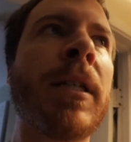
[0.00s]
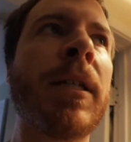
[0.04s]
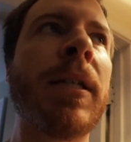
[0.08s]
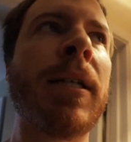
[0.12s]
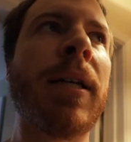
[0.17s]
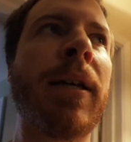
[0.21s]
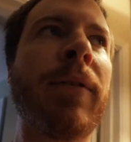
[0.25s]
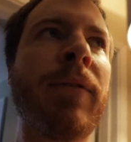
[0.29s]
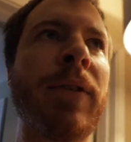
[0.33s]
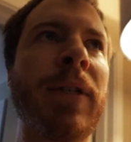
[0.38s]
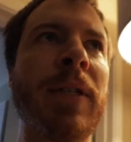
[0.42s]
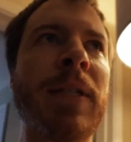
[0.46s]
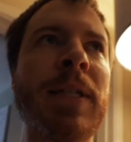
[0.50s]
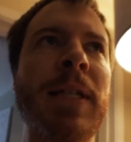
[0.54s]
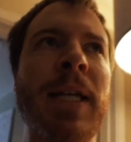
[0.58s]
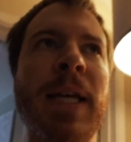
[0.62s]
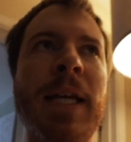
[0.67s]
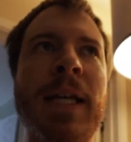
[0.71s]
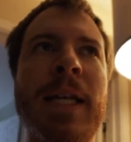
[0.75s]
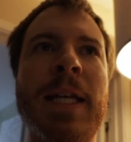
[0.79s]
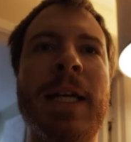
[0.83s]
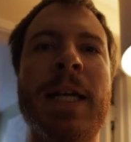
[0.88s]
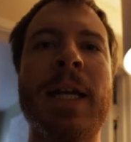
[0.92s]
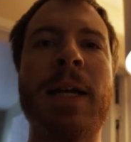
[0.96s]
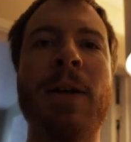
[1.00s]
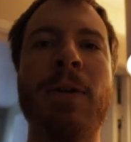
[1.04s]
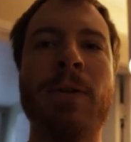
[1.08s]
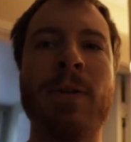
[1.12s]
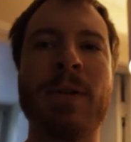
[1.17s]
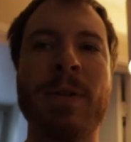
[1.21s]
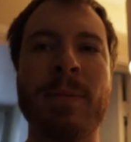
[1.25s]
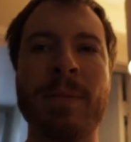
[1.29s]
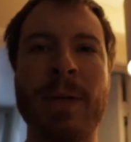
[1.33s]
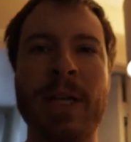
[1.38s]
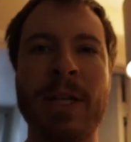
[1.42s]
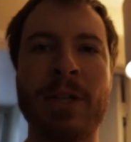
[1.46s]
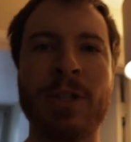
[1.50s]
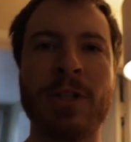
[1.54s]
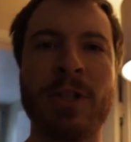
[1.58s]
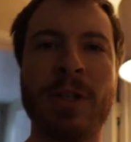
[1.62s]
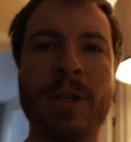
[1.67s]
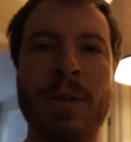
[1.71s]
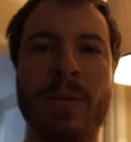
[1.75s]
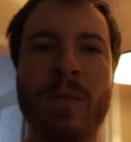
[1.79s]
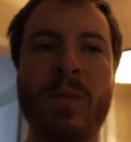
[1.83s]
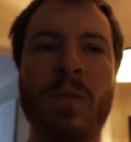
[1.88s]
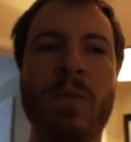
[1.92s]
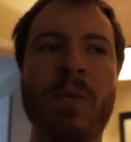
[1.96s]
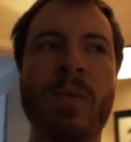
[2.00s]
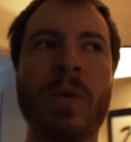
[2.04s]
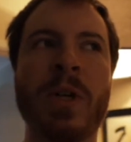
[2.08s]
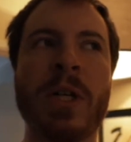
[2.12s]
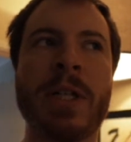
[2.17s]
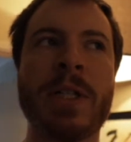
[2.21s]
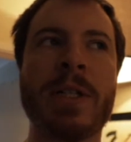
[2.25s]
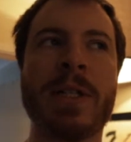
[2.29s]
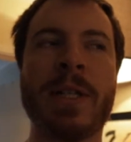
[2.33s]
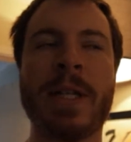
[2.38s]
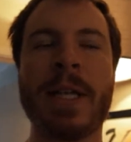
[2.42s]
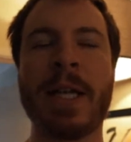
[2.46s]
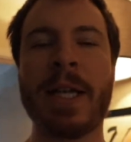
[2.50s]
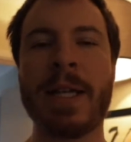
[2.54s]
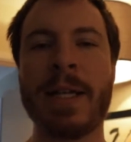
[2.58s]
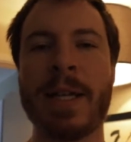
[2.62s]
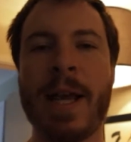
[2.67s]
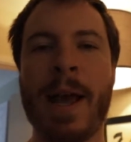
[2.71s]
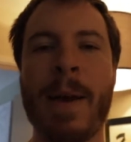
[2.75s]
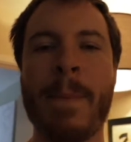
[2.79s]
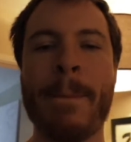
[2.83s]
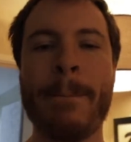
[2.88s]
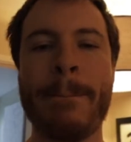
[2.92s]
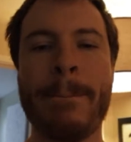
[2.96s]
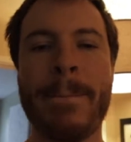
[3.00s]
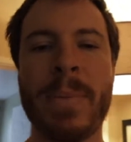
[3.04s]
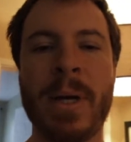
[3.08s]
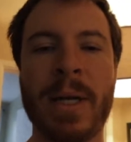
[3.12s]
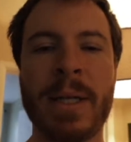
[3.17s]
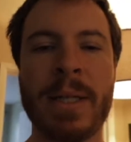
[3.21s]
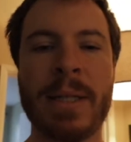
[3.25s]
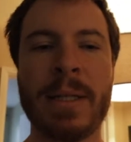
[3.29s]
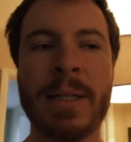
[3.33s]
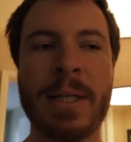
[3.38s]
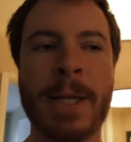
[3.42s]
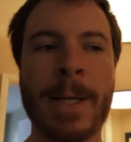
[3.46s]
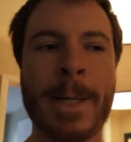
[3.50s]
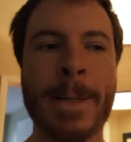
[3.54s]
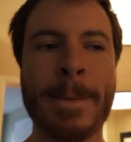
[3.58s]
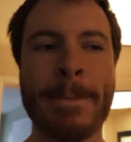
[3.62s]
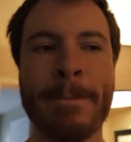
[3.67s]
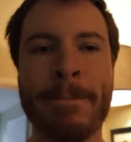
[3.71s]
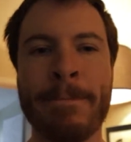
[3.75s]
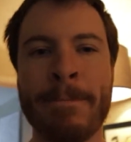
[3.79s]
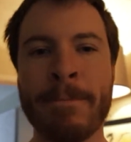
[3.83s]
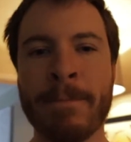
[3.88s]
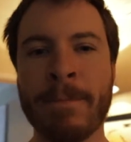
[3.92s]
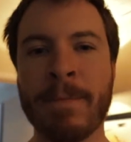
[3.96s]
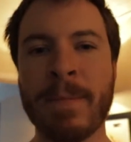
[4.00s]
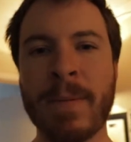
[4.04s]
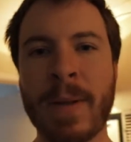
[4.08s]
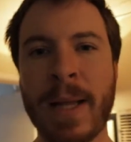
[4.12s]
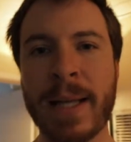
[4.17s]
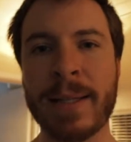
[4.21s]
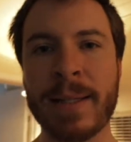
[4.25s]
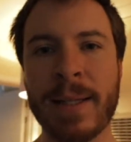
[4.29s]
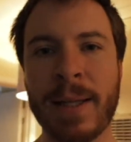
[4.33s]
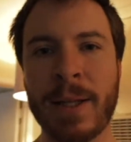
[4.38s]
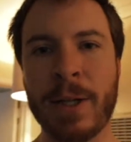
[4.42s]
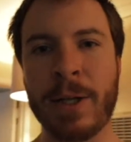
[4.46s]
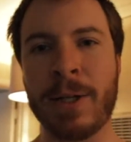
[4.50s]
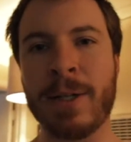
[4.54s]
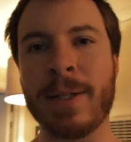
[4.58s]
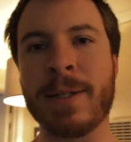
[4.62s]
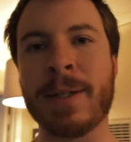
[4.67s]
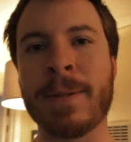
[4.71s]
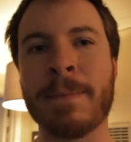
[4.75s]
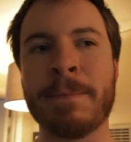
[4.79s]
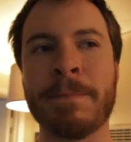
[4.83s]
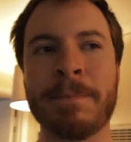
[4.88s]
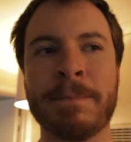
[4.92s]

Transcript: haven't taken it out to make sure it works again yet, but lesson learned.